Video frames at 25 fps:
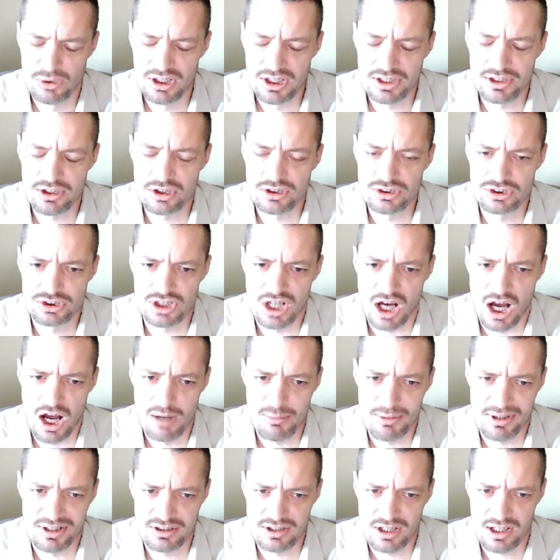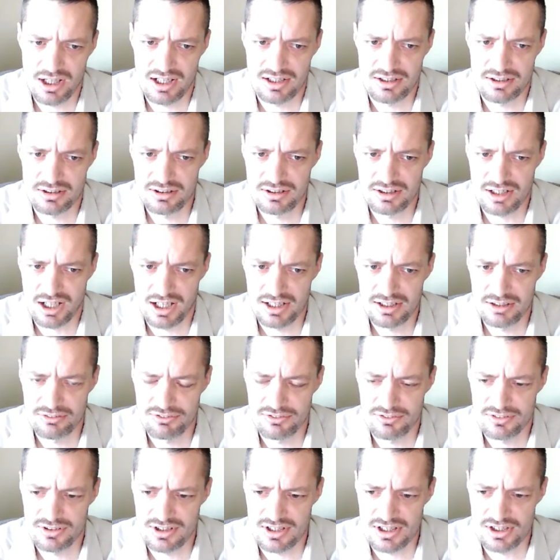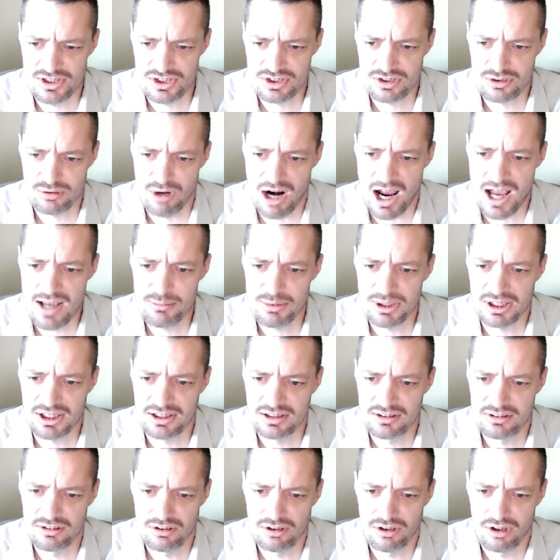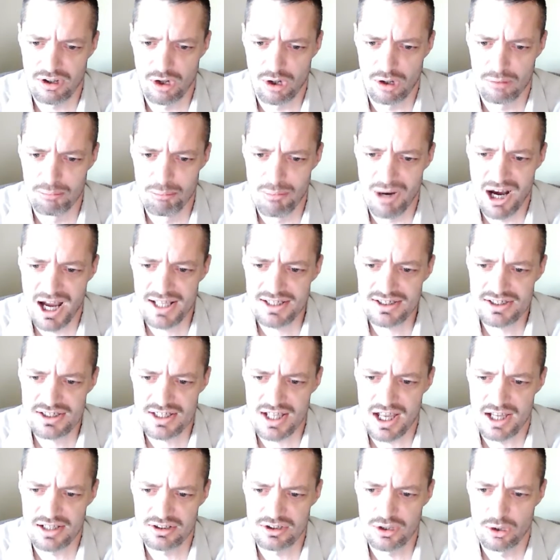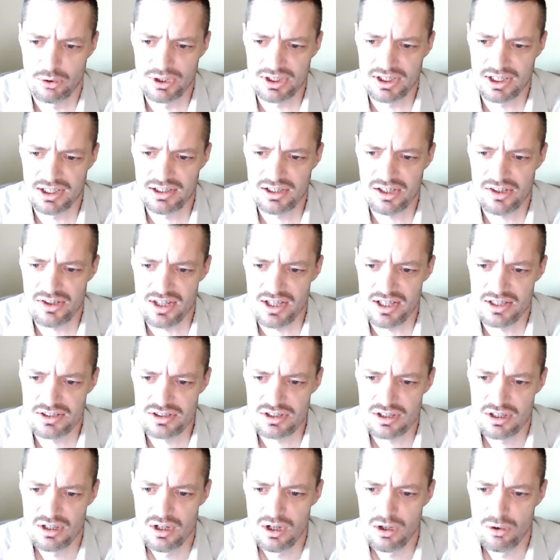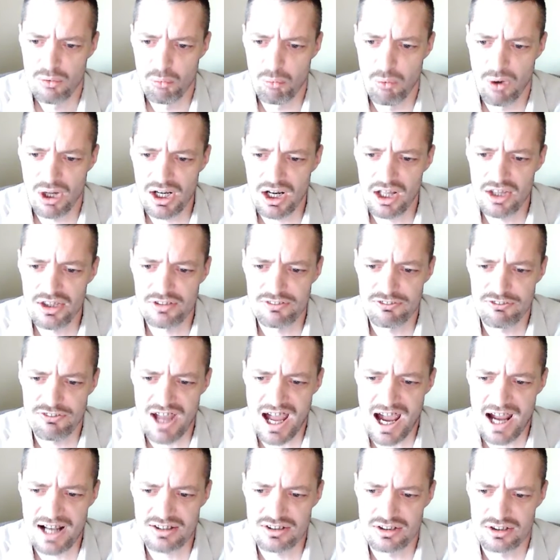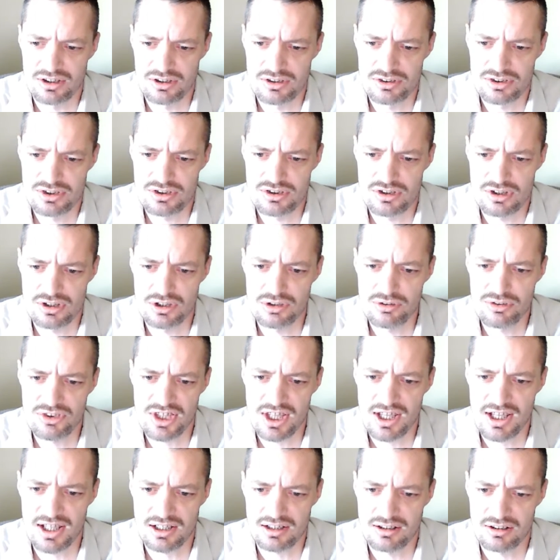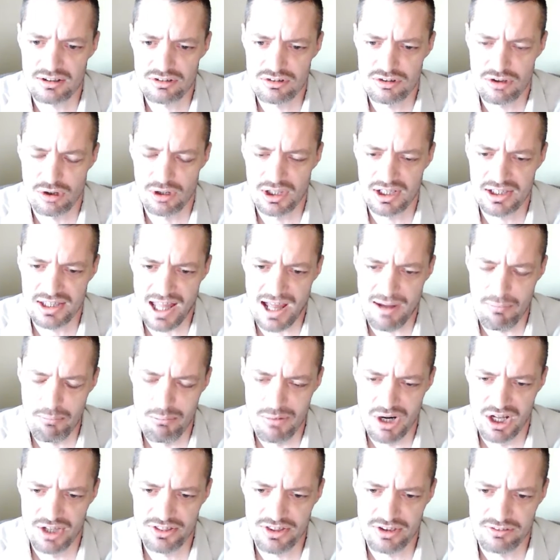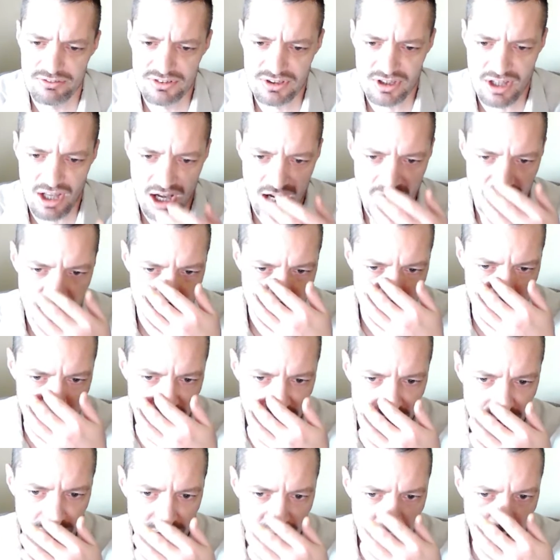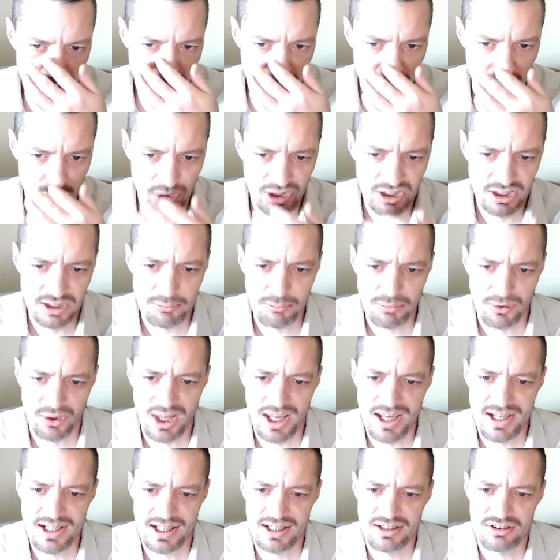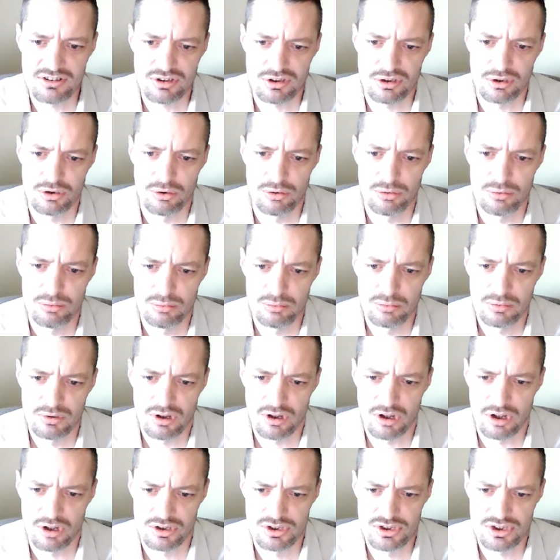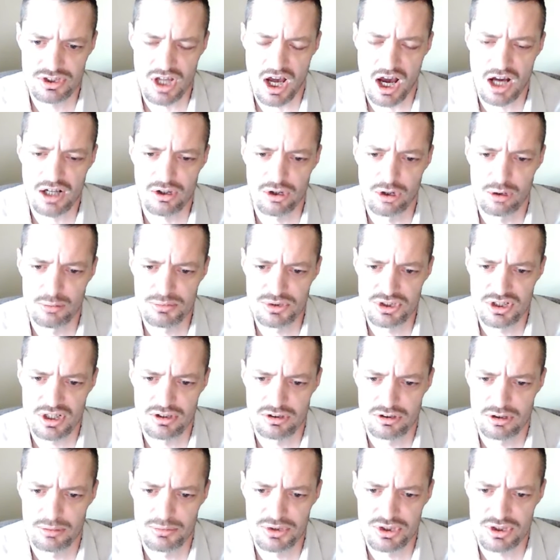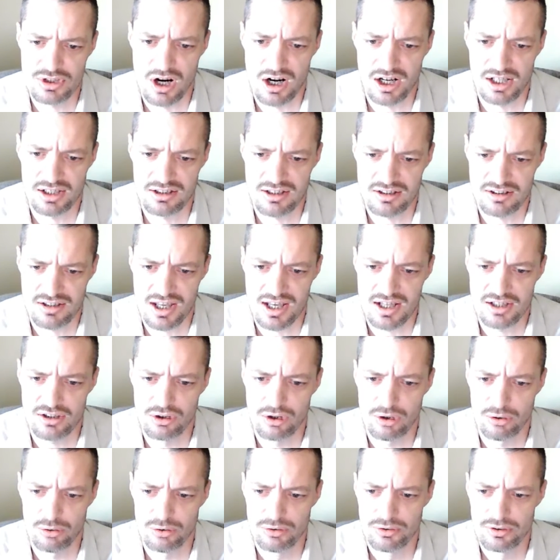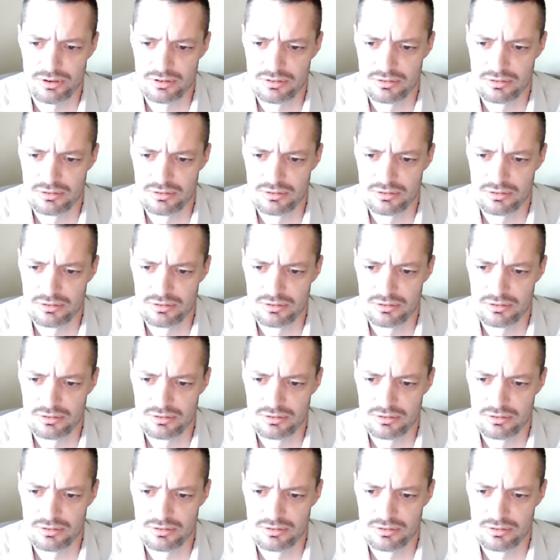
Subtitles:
good job at kind of describing her mindset going into this. What other factors do you think during that month of time really played into her Stockholm syndrome starting to take hold?